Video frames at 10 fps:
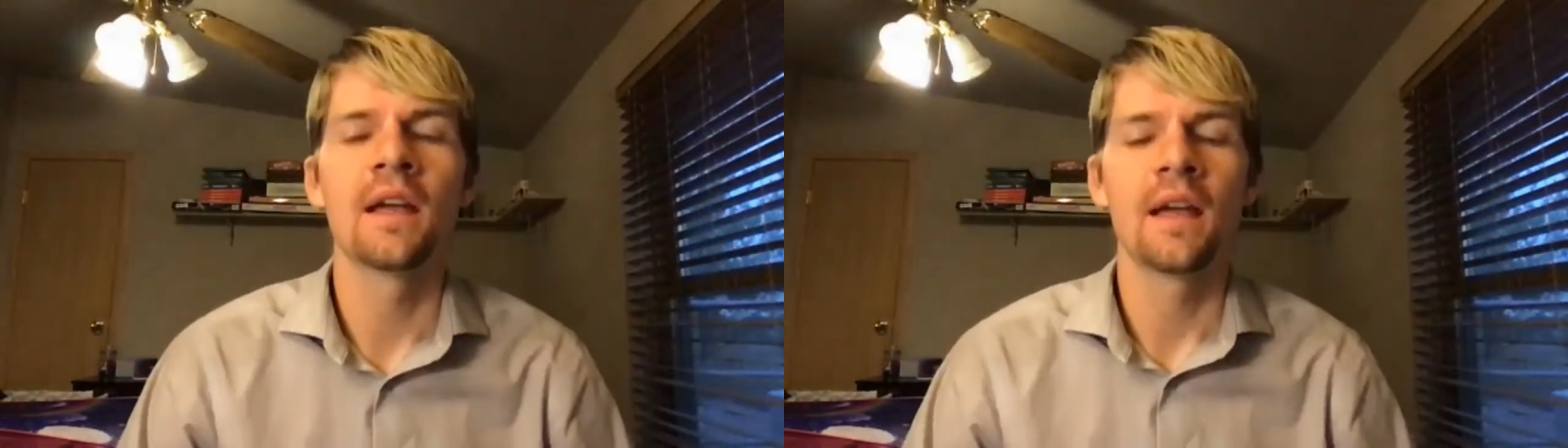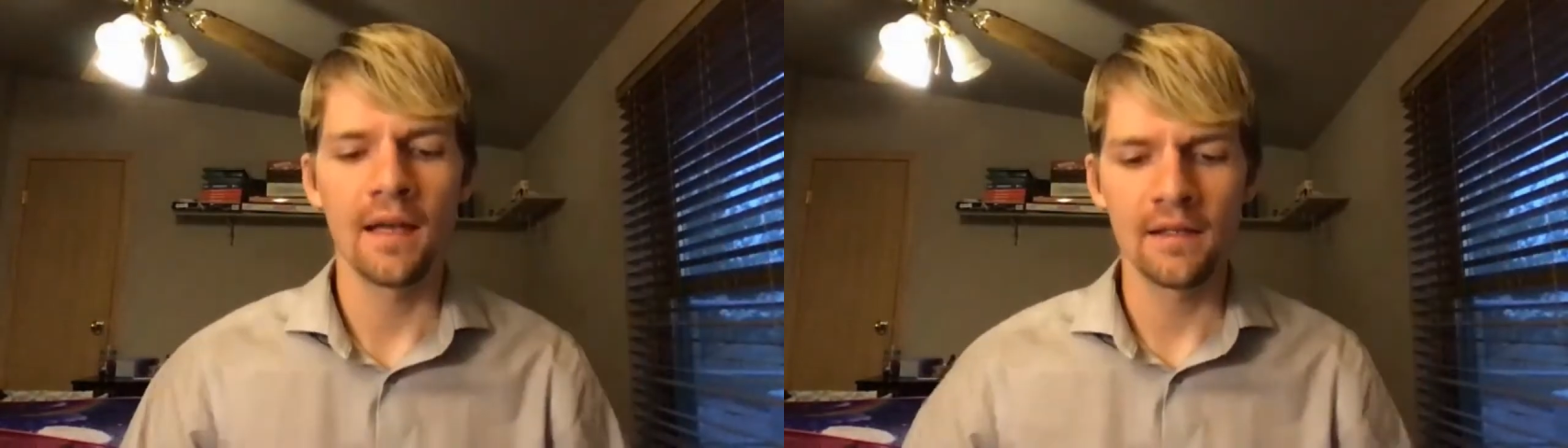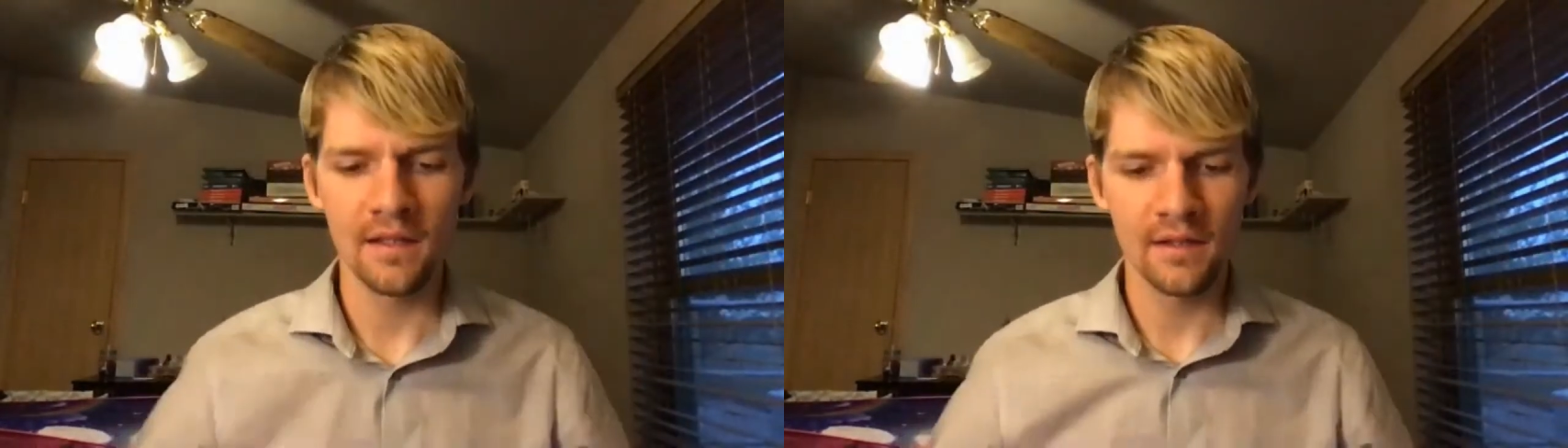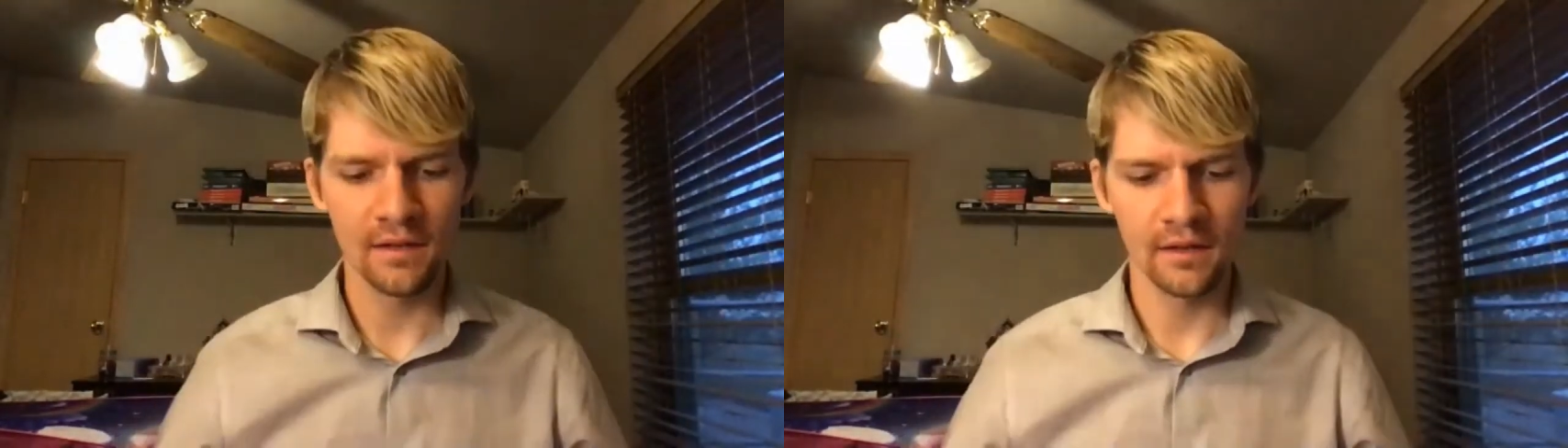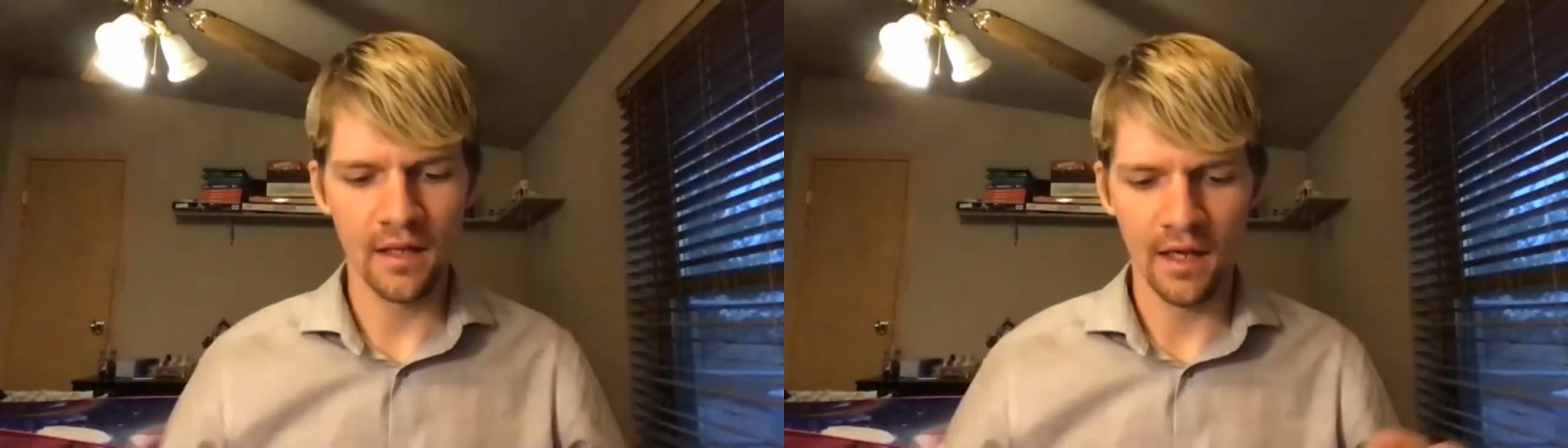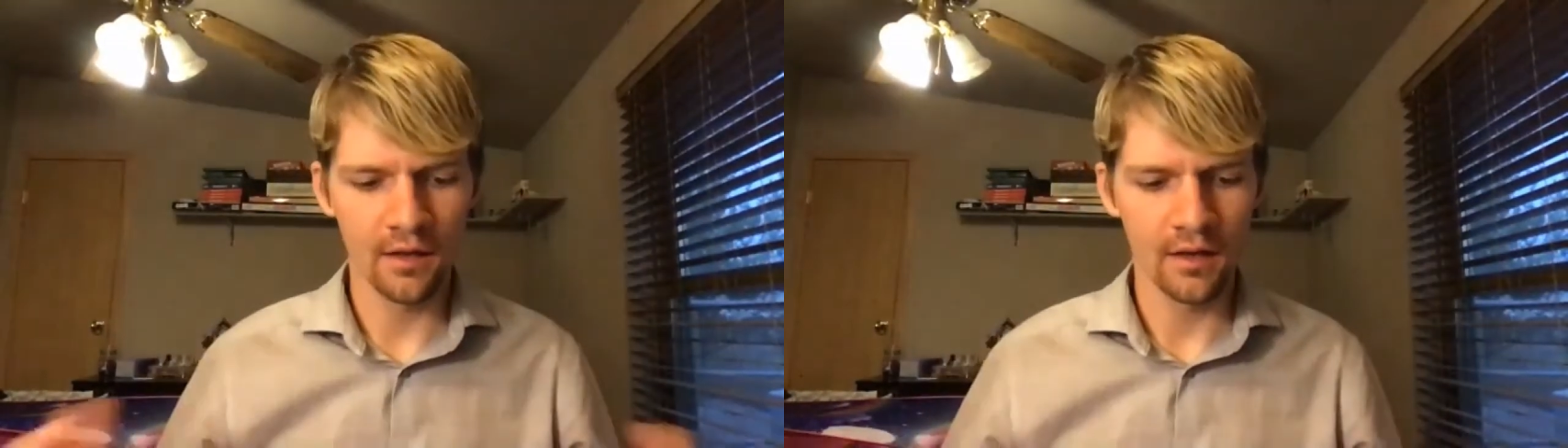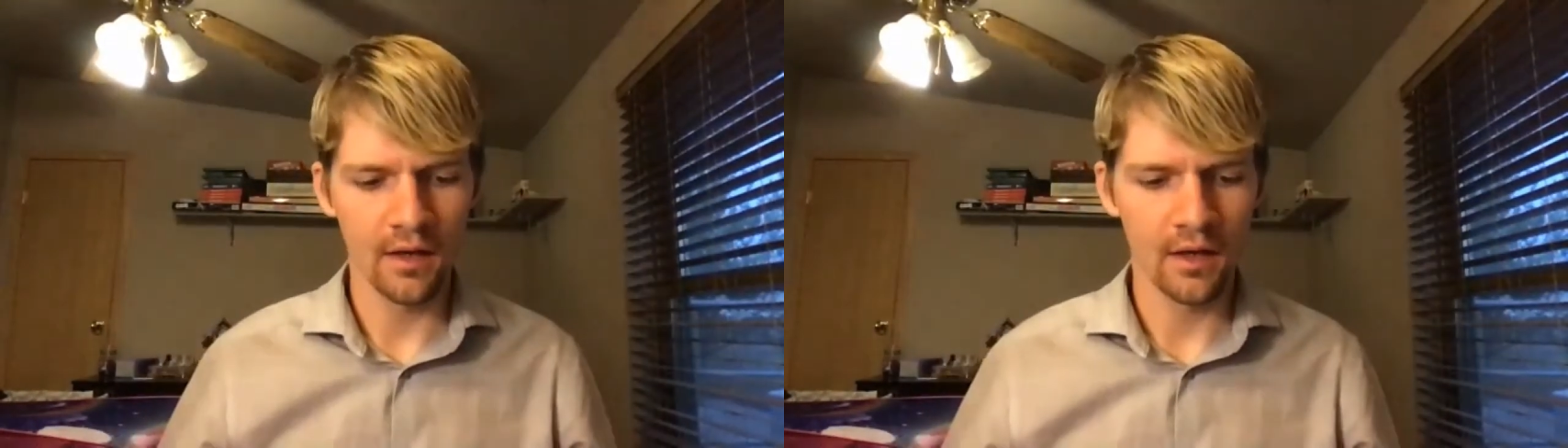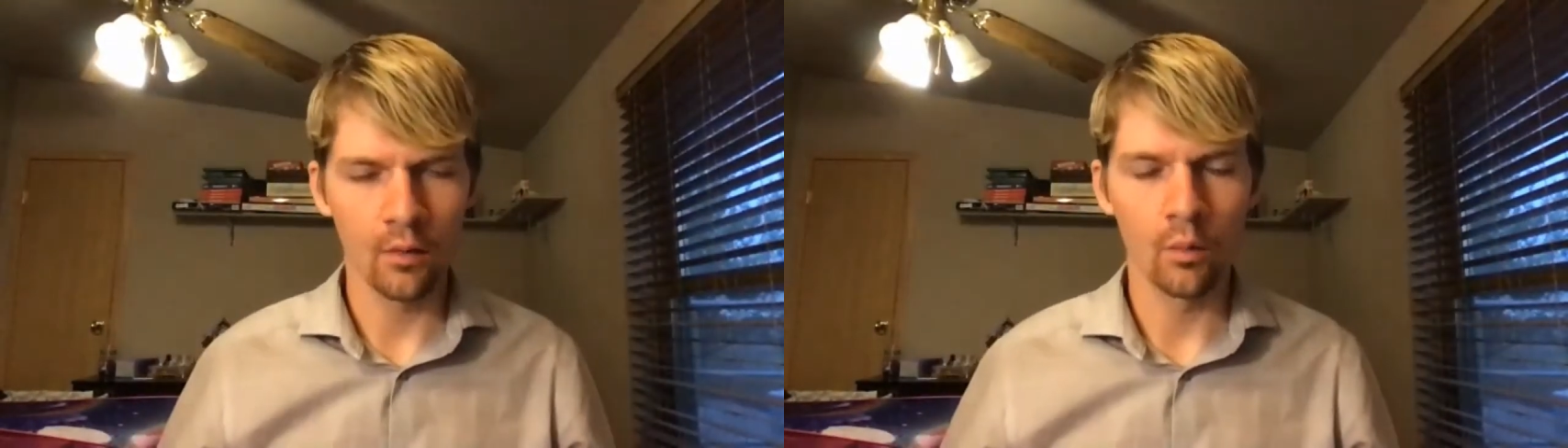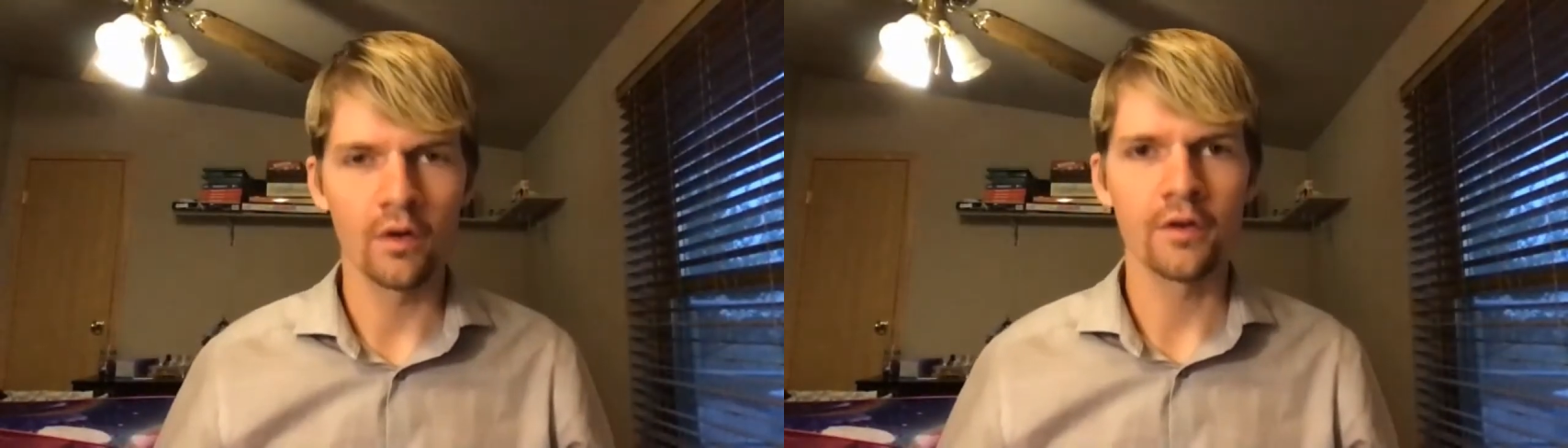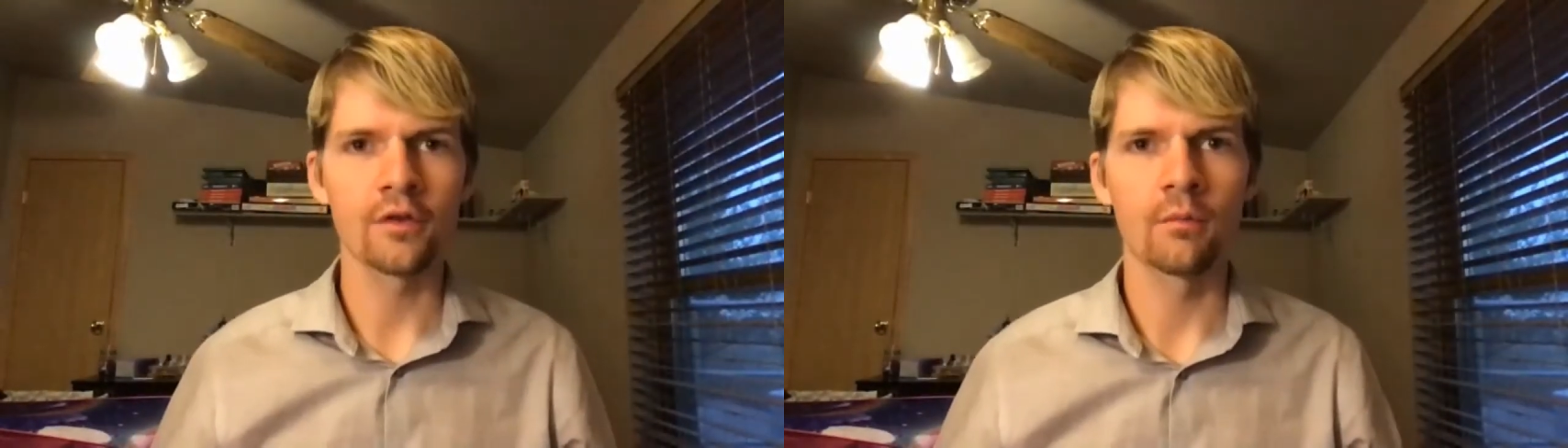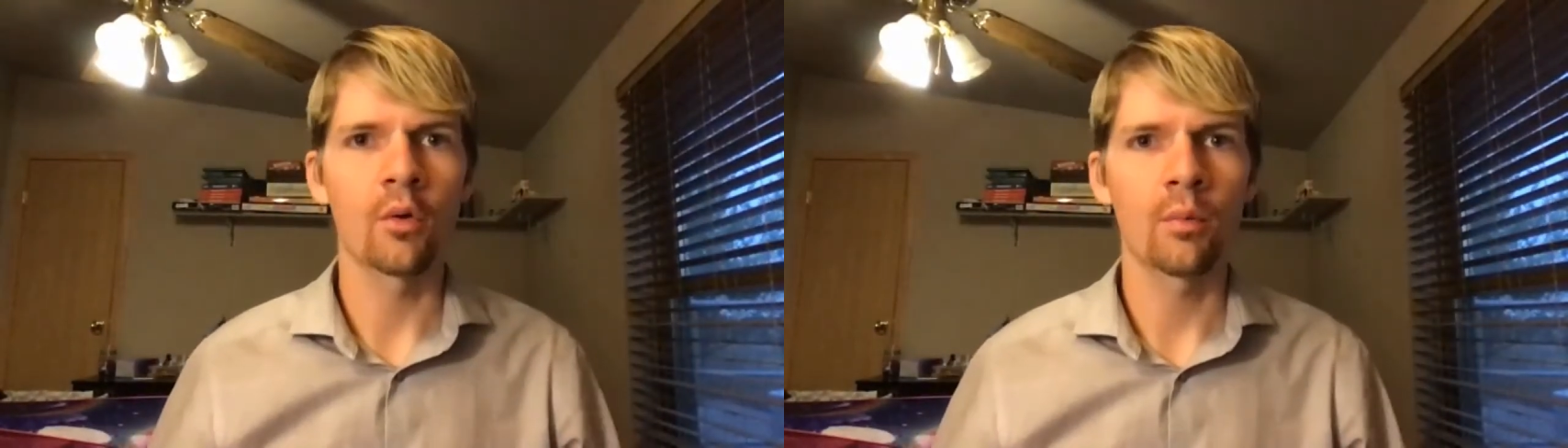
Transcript: Has this gotten any worse or more